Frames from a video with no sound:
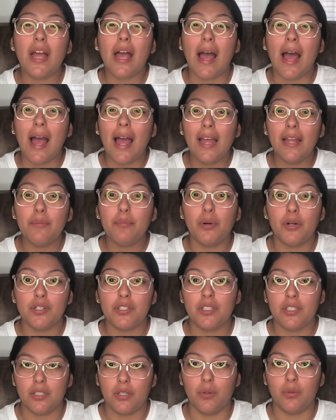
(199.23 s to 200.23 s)
I
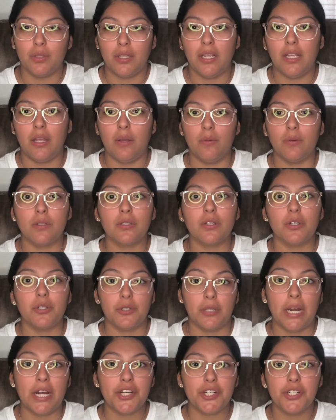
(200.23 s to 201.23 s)
personally don't think it was
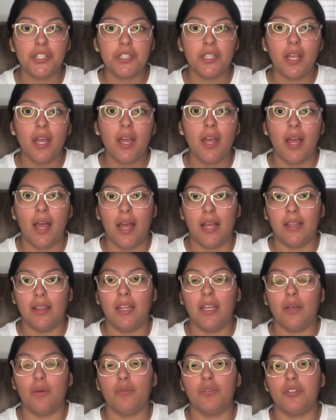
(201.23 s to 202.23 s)
contractions yet. I
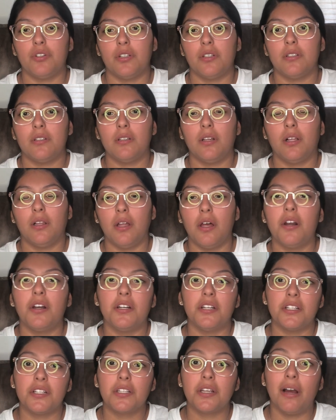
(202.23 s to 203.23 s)
think it was just a lot of
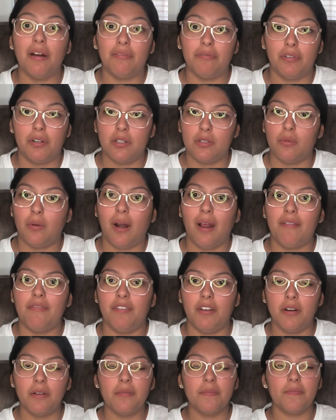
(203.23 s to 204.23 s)
discomfort is what I
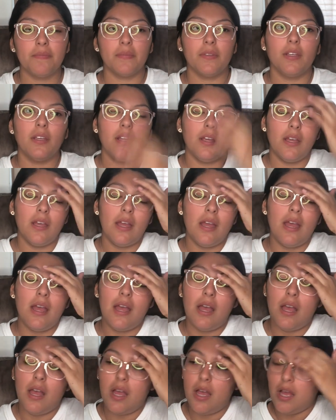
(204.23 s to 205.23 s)
felt.
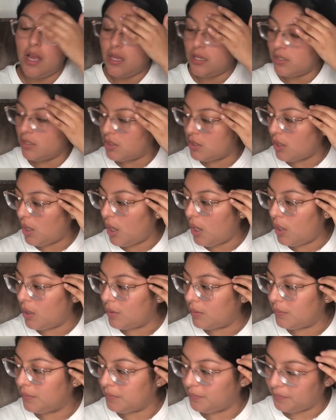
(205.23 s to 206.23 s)
So,